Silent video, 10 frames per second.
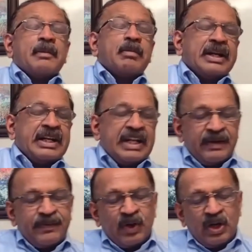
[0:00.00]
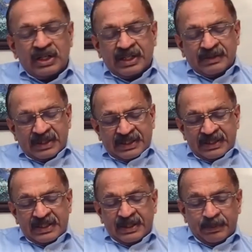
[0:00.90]
By default, our
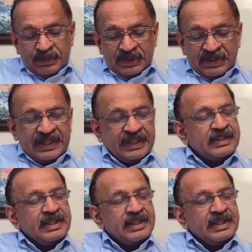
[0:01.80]
system says